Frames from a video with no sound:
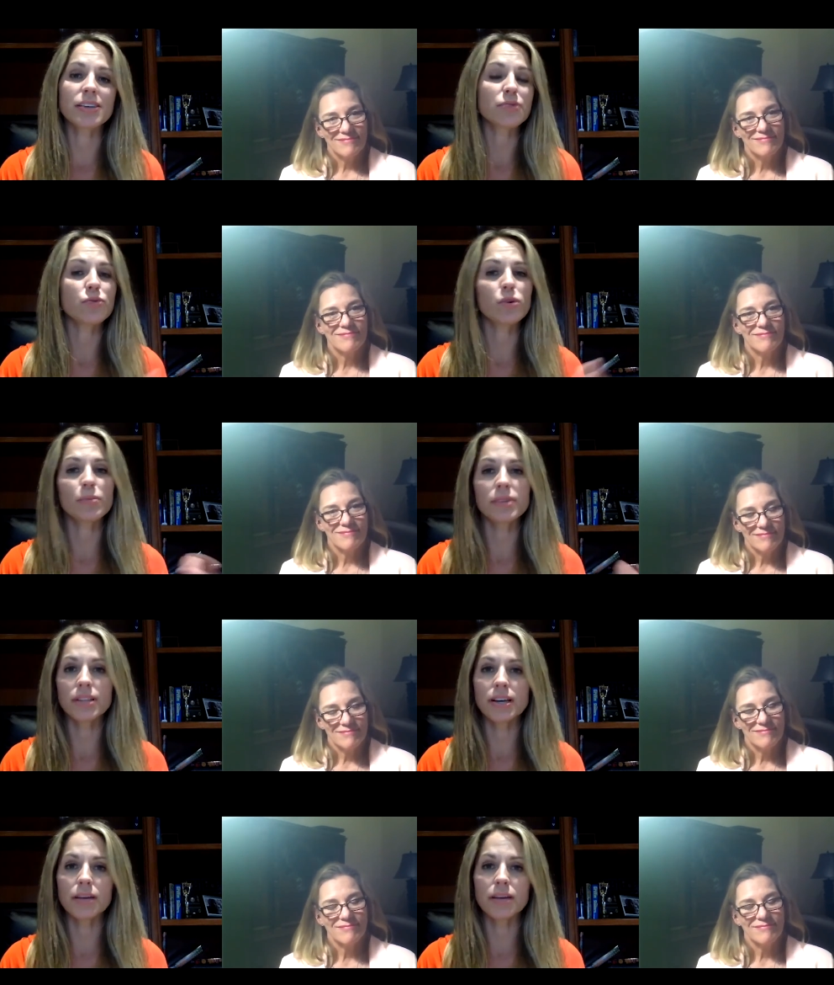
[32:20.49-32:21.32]
Speaker 1: formula
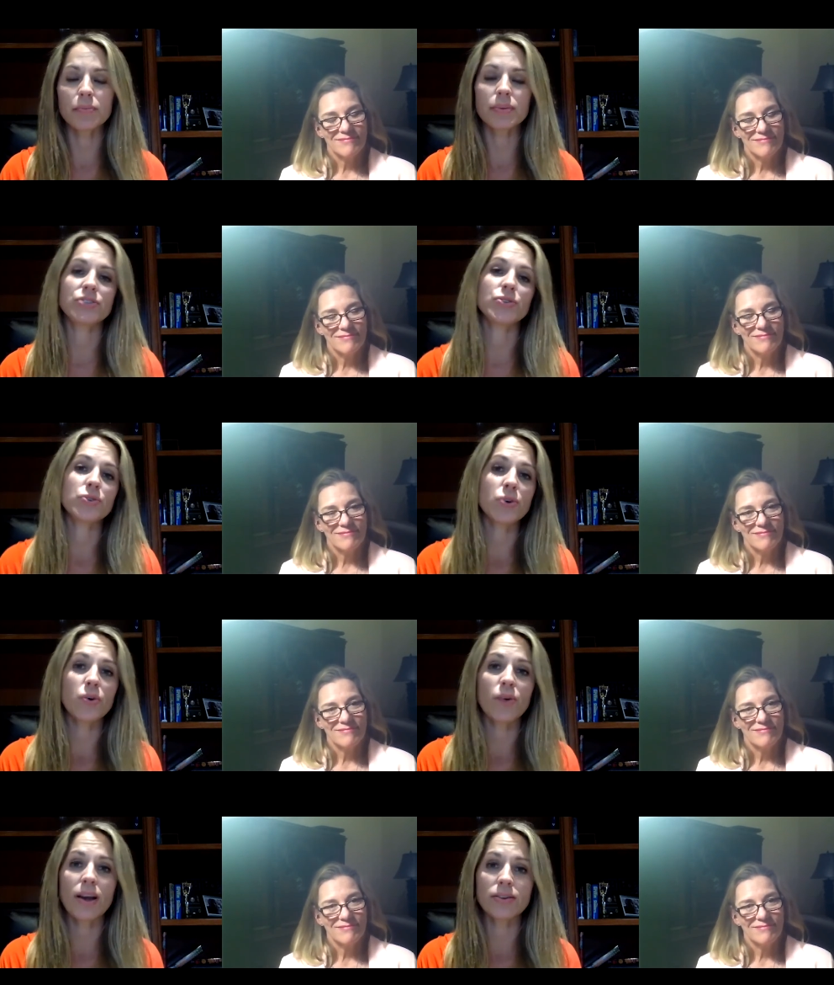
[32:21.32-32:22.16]
companies do go
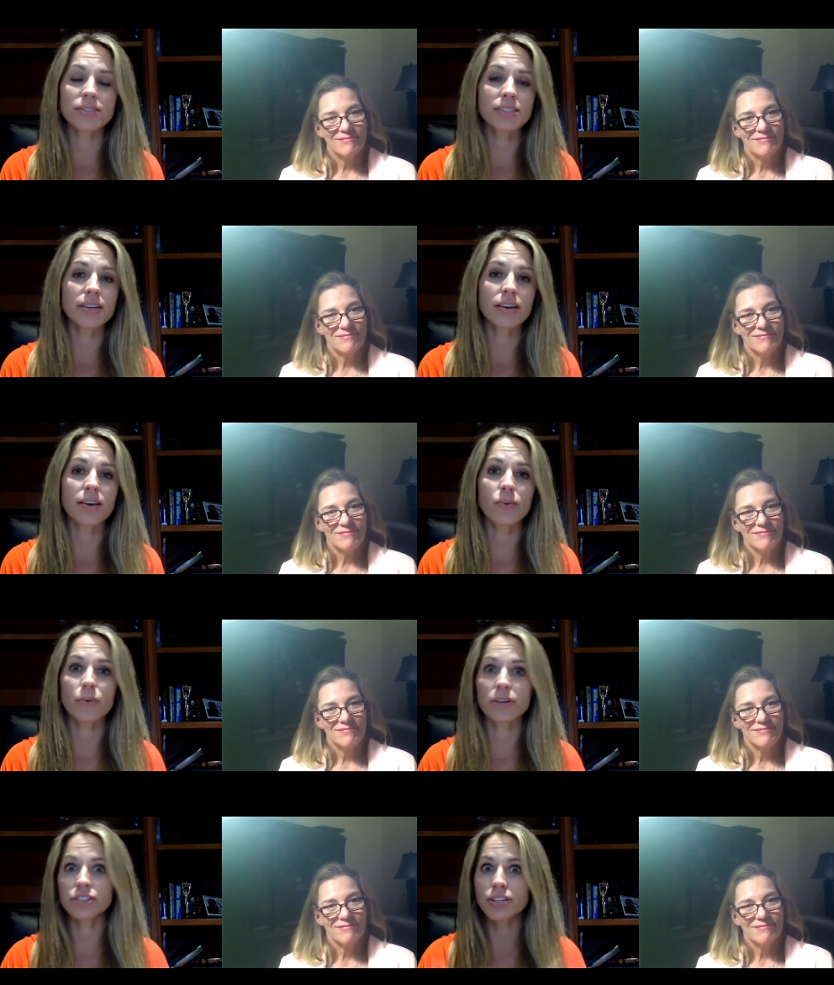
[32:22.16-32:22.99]
around saying
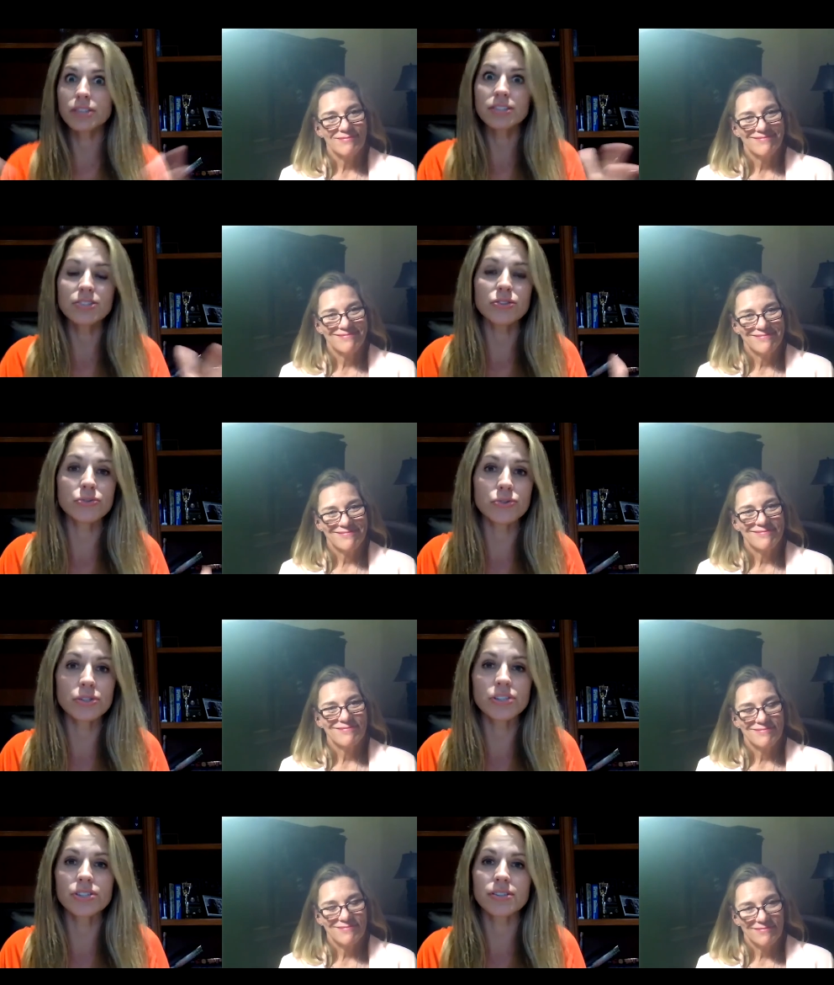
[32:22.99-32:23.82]
we're just as
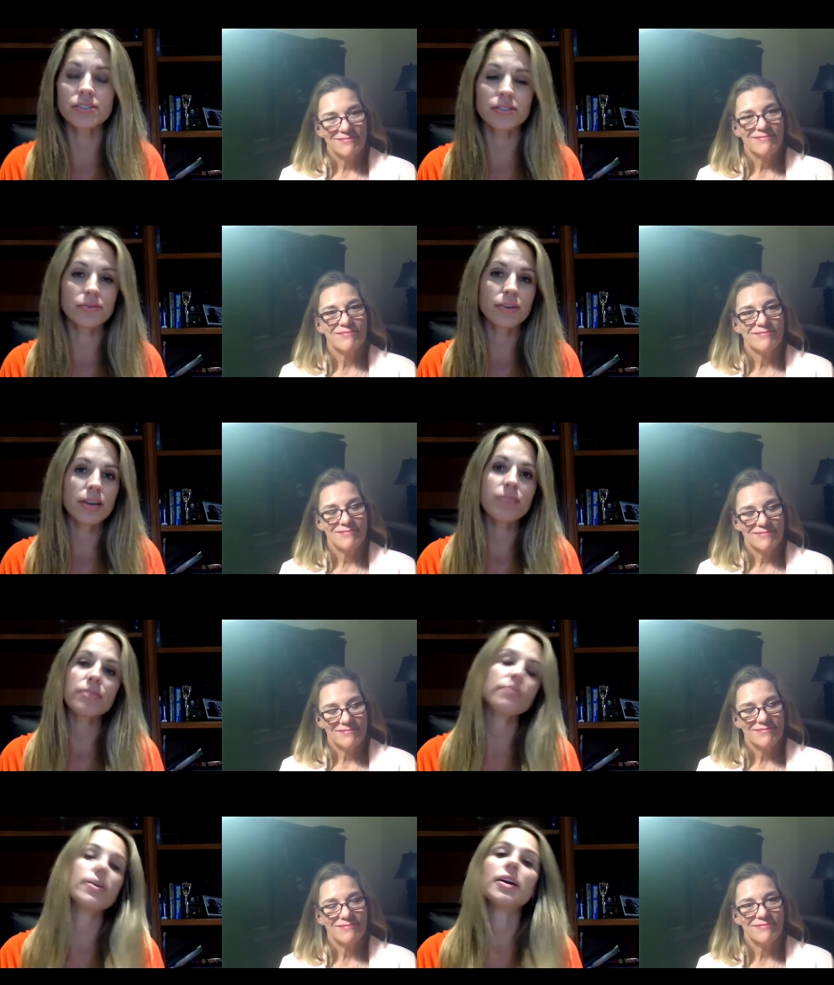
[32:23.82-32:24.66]
nutritious and we have the
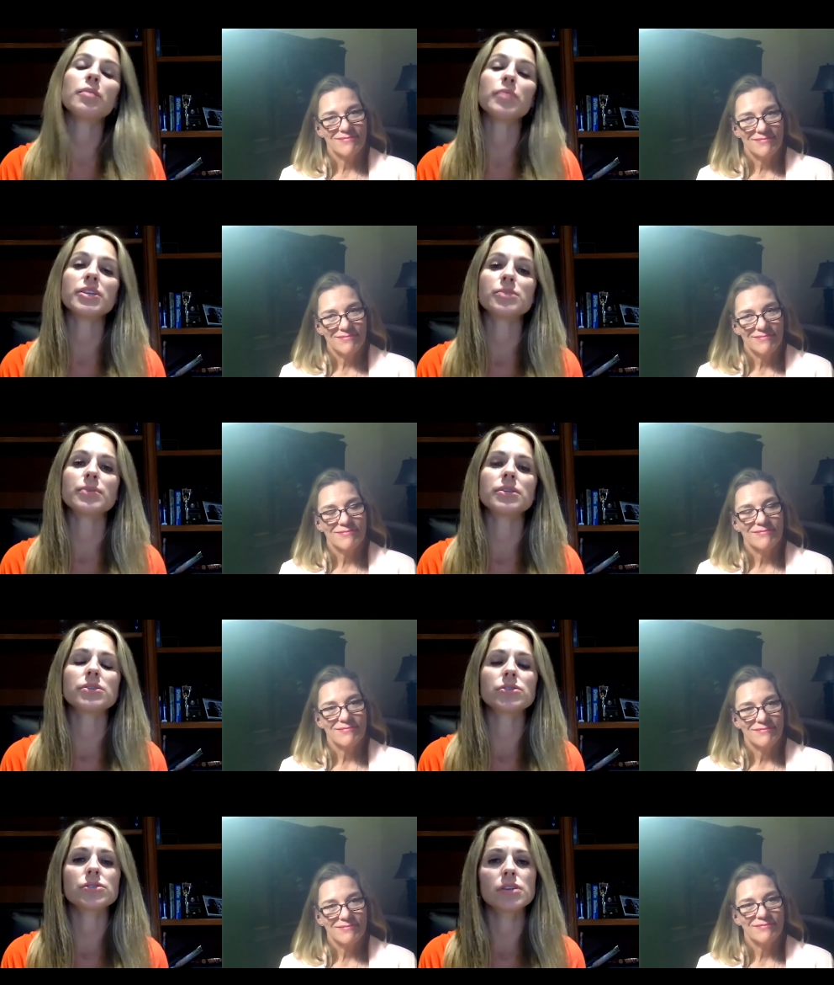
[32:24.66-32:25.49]
vitamins but there's
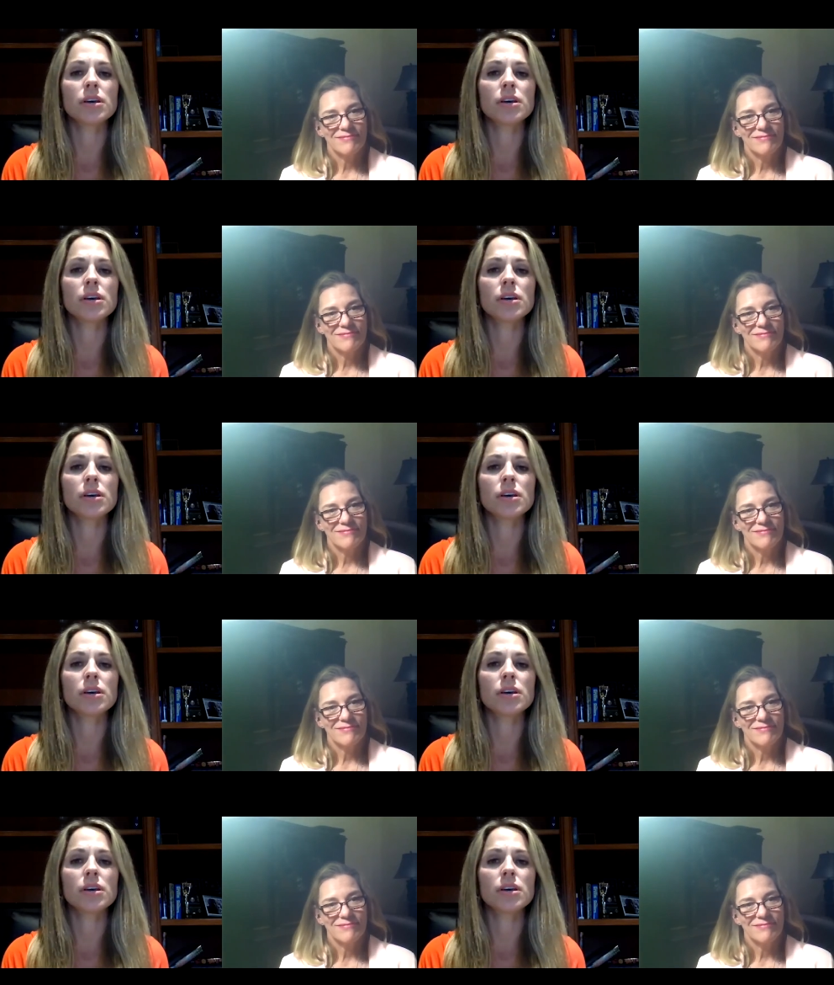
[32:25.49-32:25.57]
just